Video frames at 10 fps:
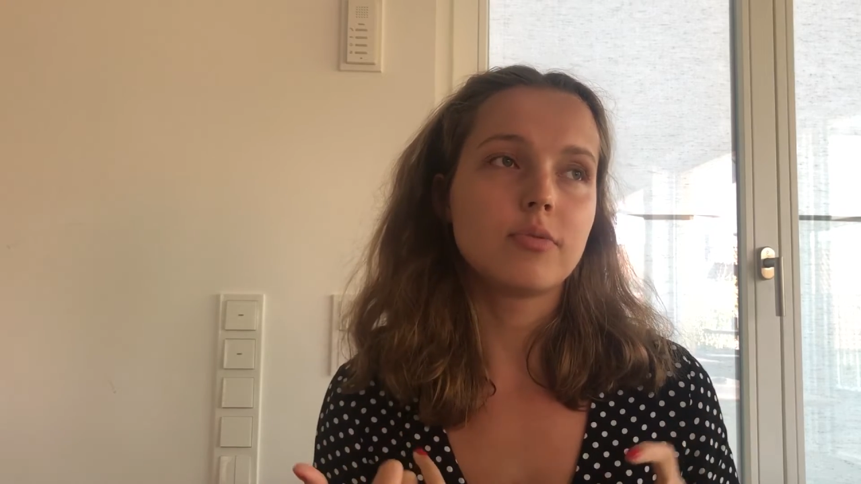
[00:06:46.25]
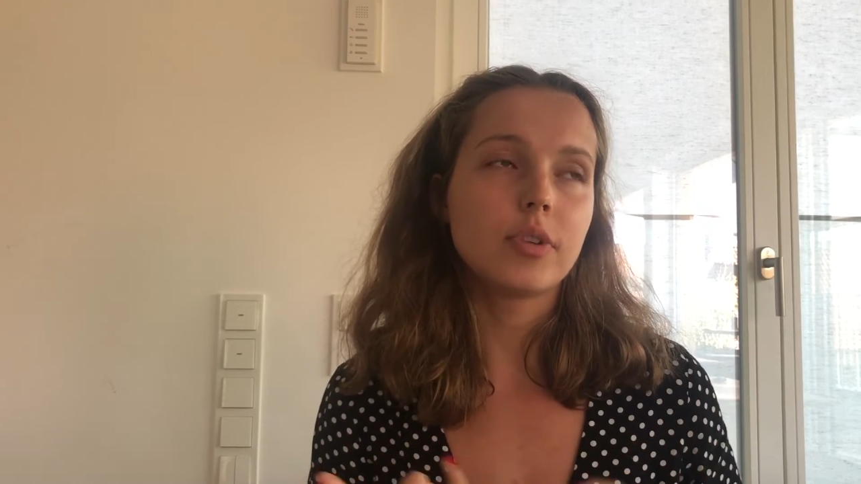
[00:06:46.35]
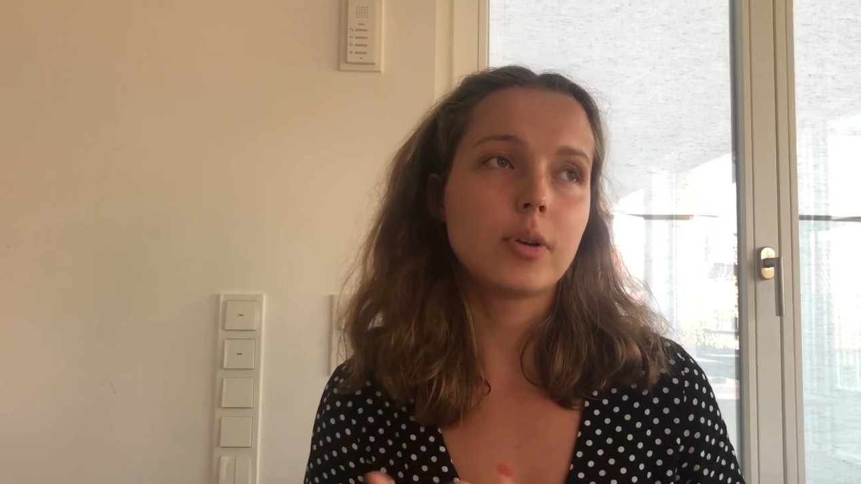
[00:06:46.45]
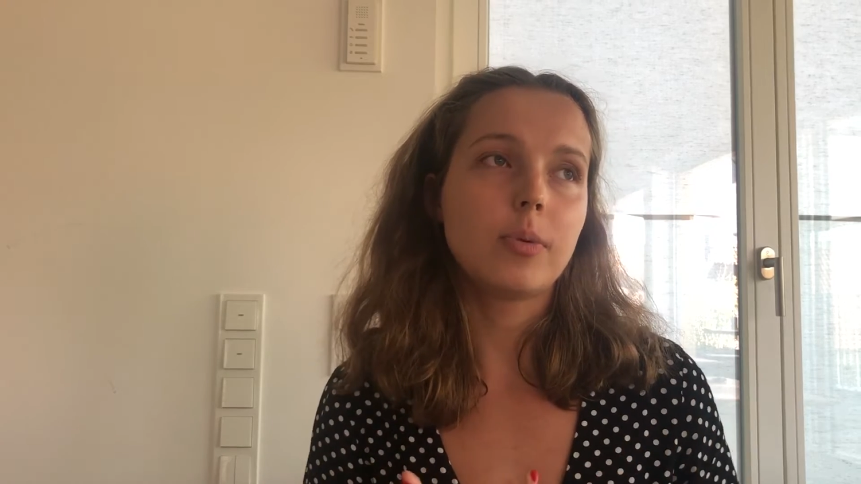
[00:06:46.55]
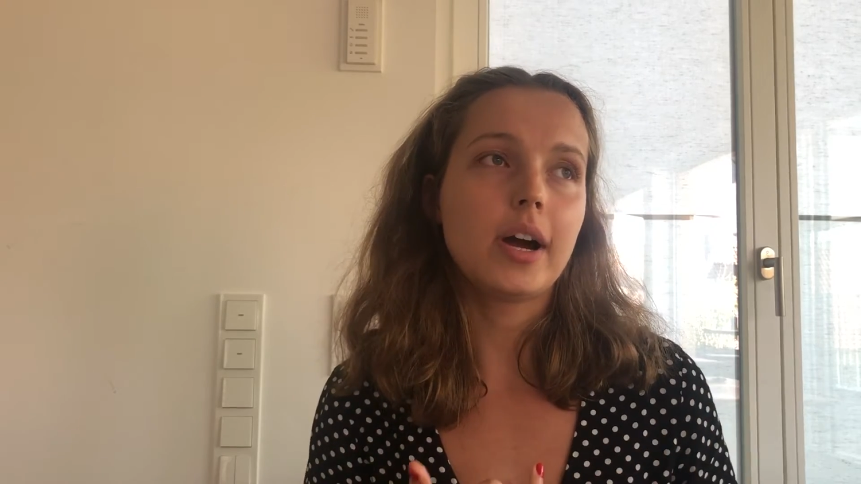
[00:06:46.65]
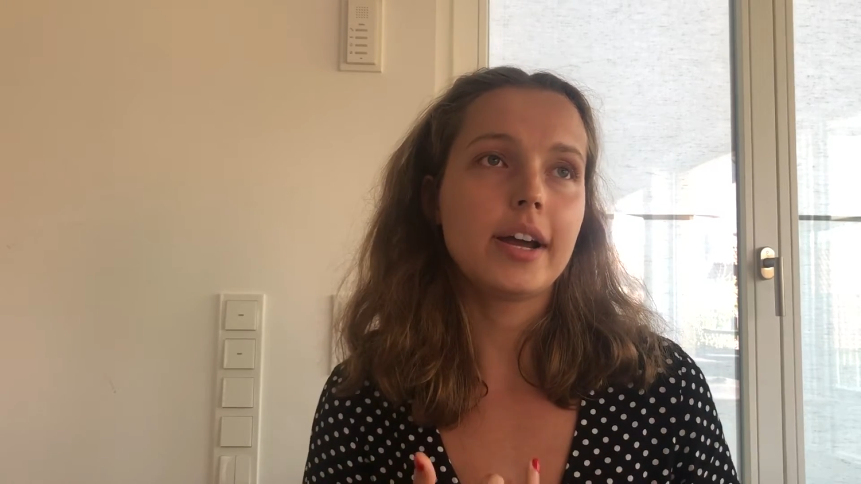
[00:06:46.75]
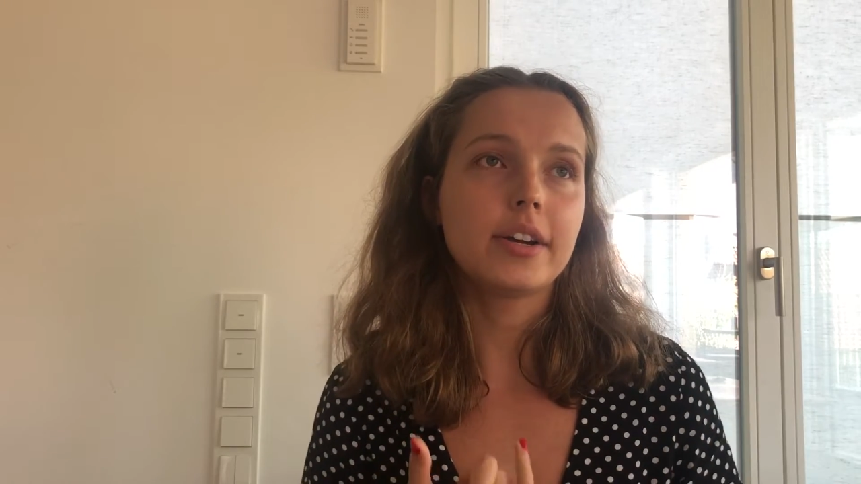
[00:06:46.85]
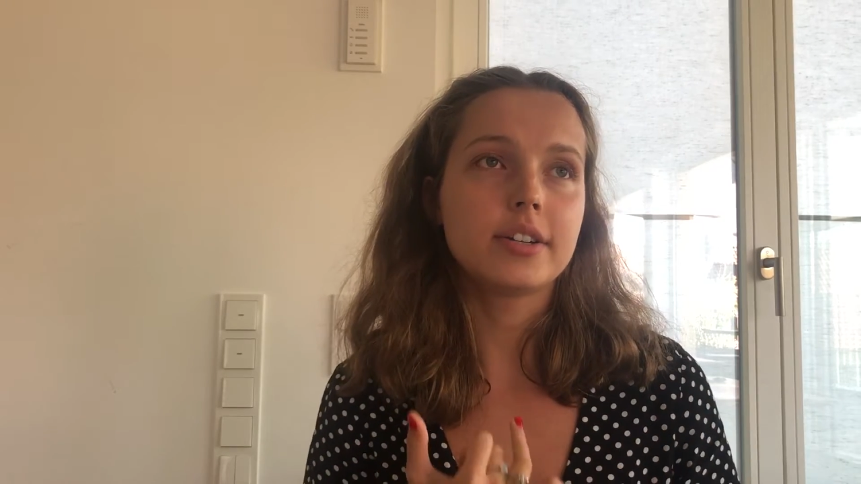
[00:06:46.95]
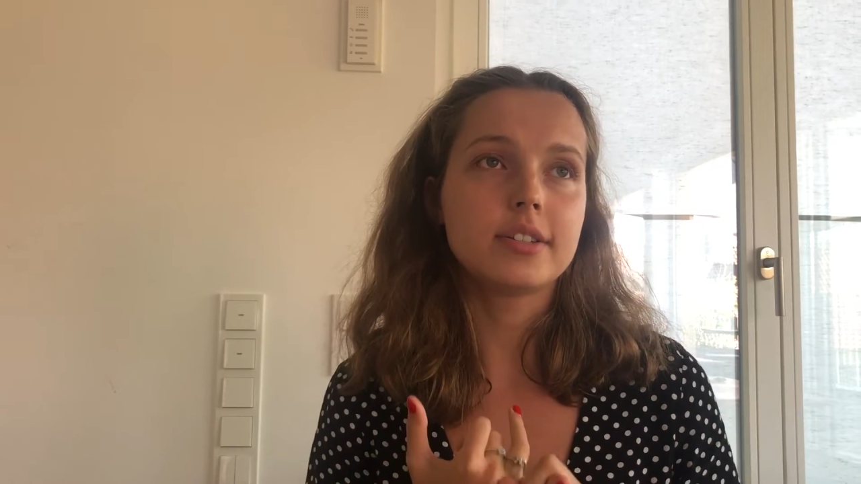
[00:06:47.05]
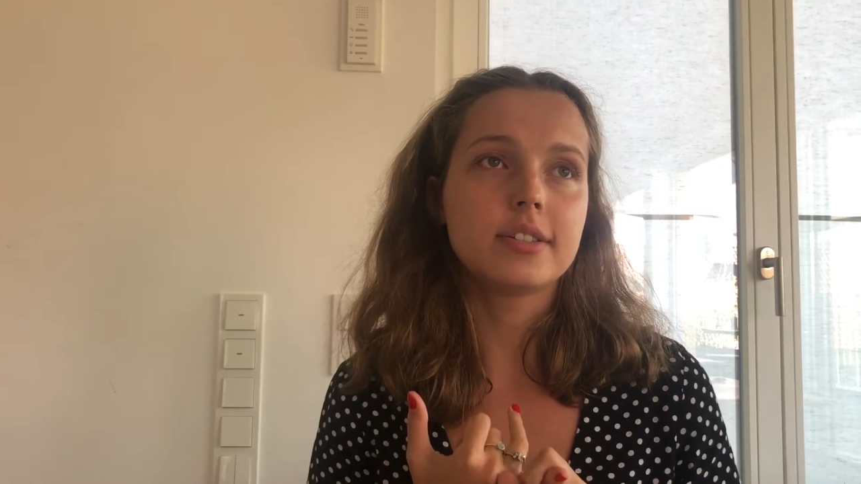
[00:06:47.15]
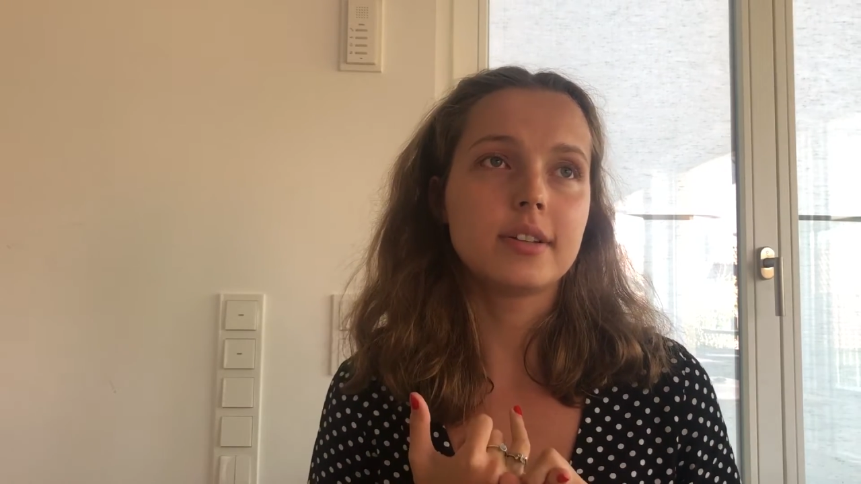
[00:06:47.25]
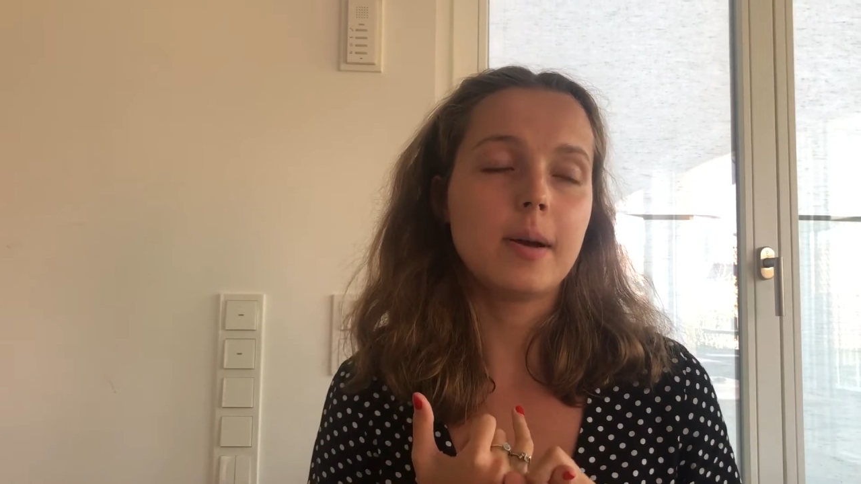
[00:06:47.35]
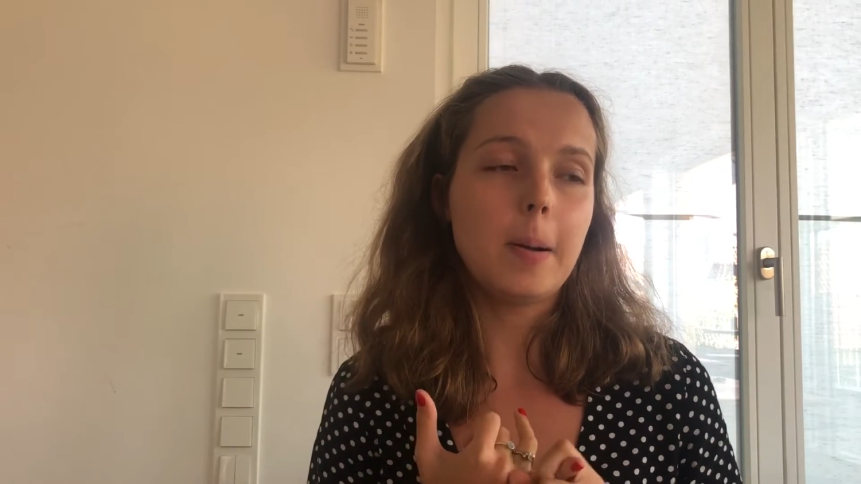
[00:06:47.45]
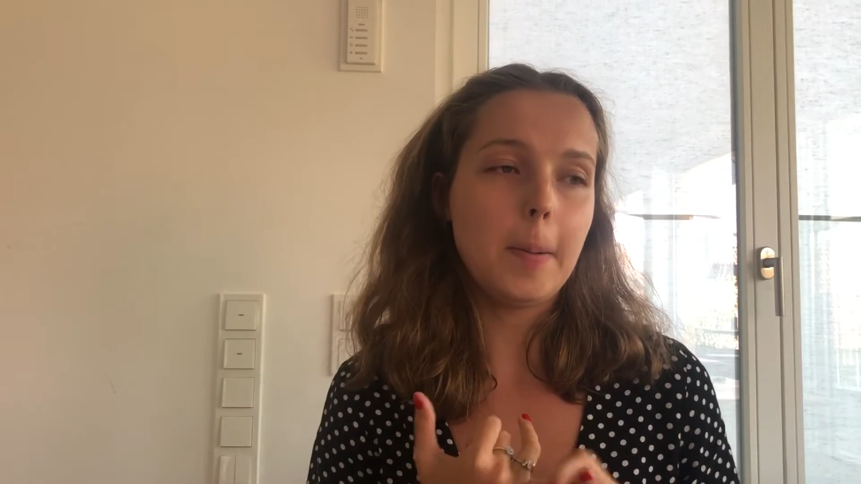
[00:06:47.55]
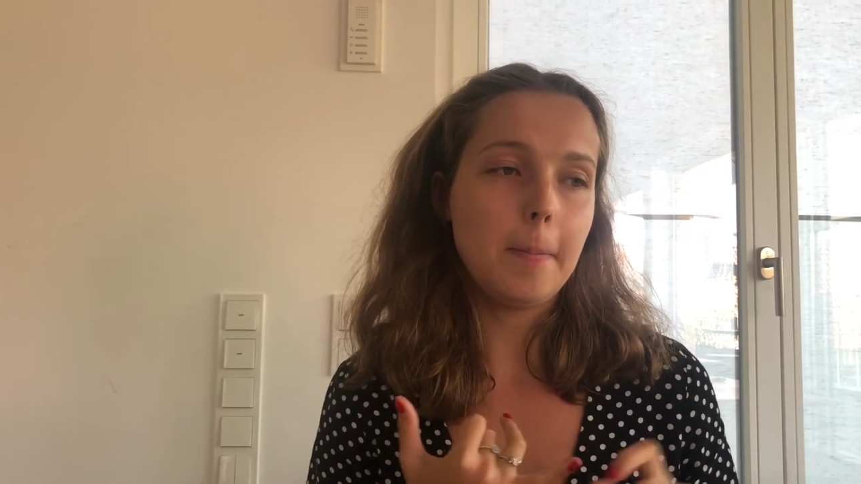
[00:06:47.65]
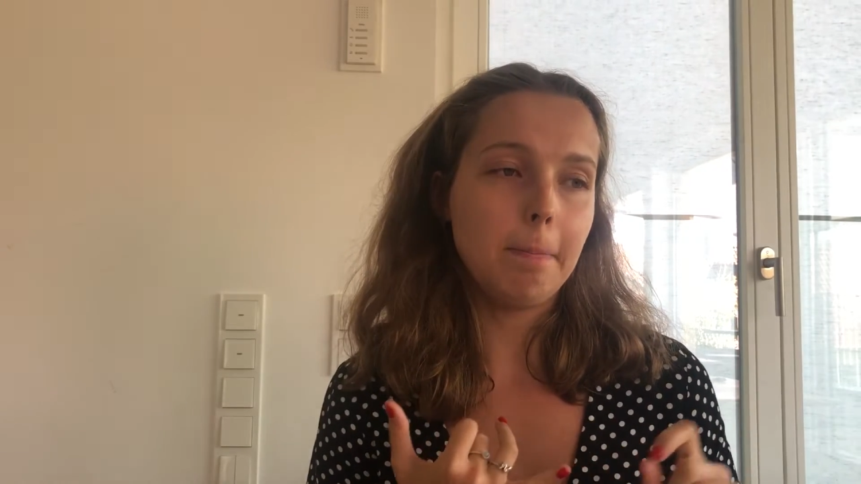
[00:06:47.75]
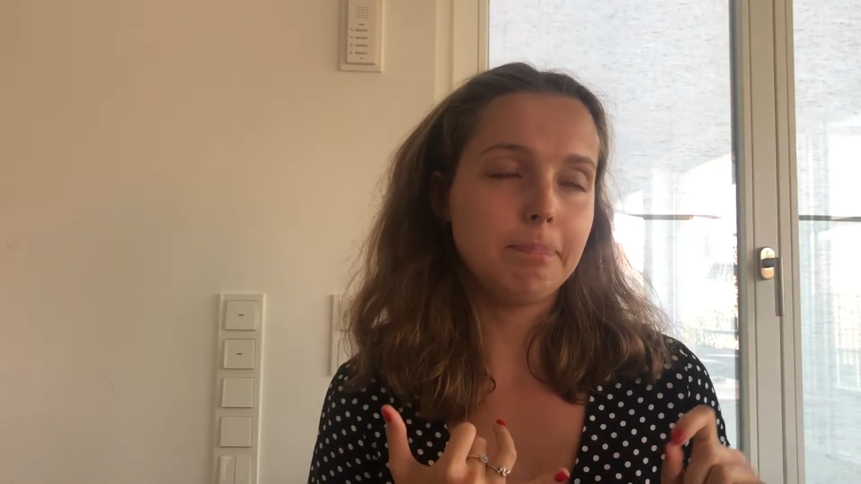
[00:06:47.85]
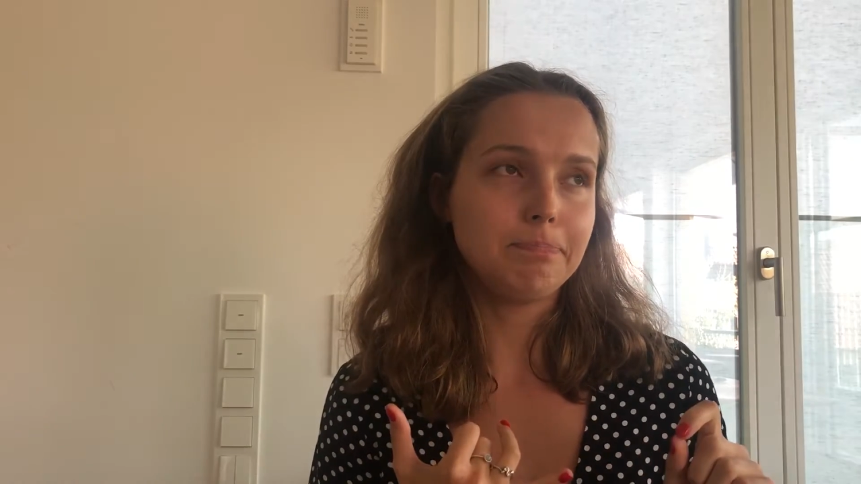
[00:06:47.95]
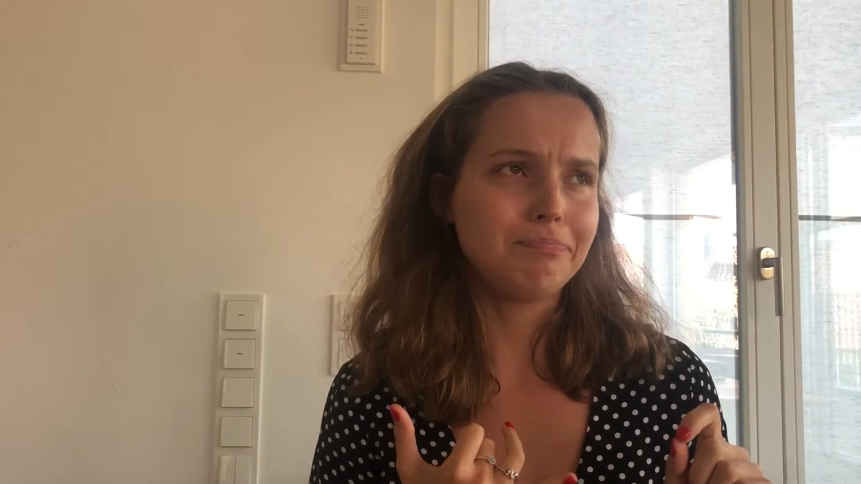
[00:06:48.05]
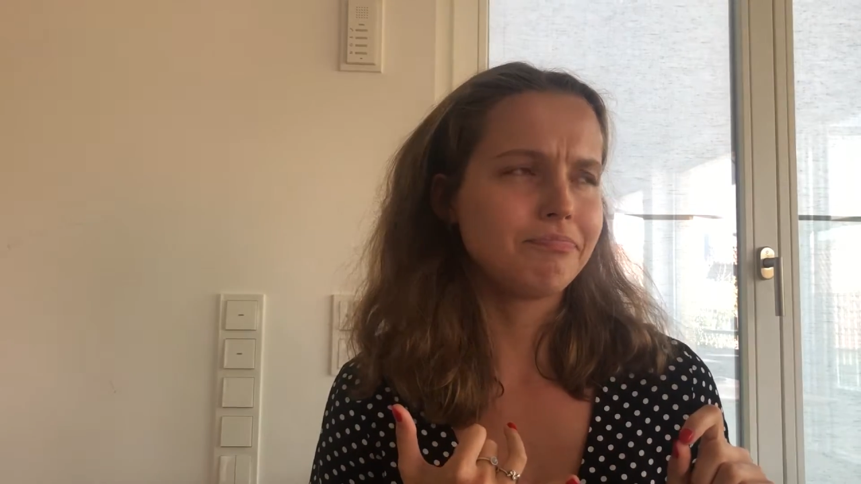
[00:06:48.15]
requires
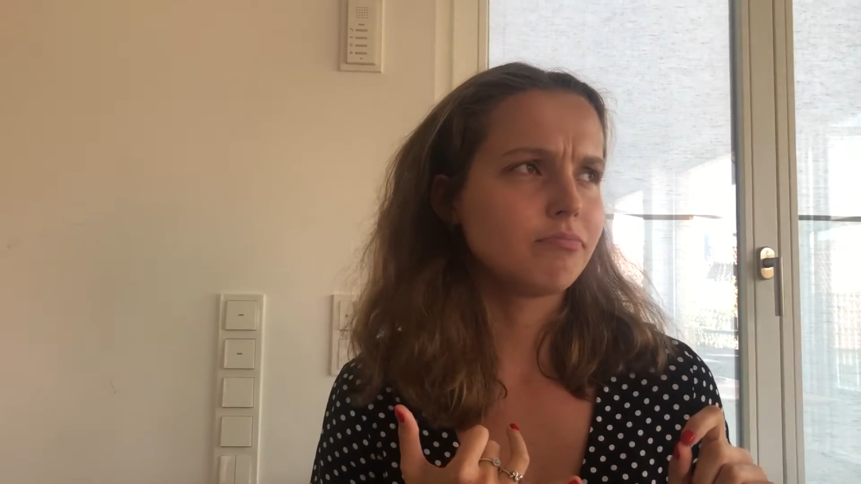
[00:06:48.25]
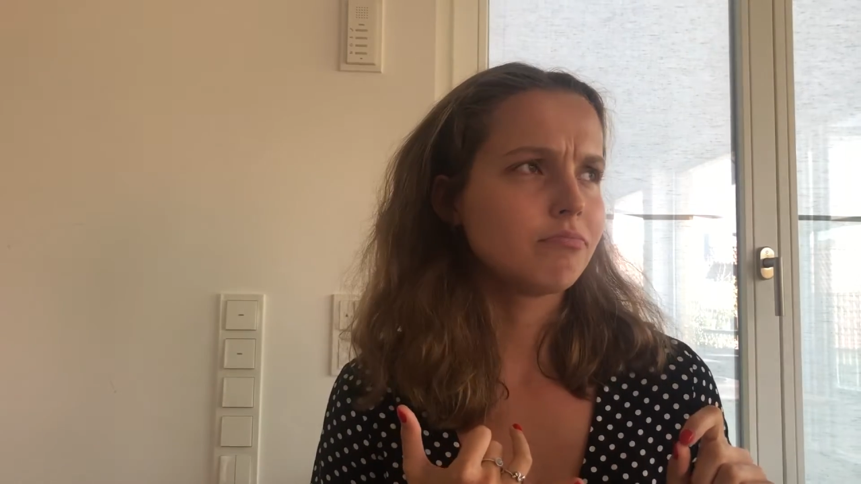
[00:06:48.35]
um,